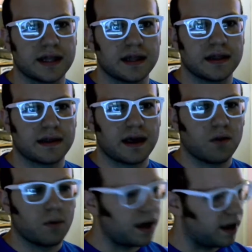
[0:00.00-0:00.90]
that
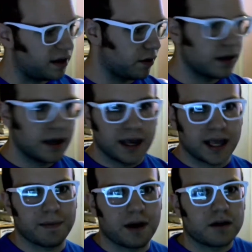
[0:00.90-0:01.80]
away,
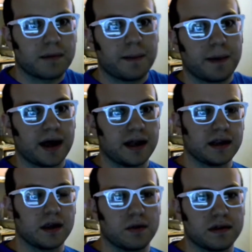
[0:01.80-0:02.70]
keep it out of my mind,
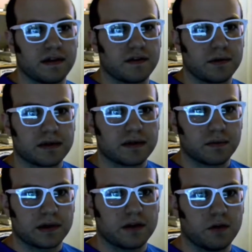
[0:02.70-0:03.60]
and go into this
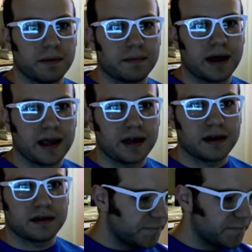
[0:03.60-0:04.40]
with an open mind and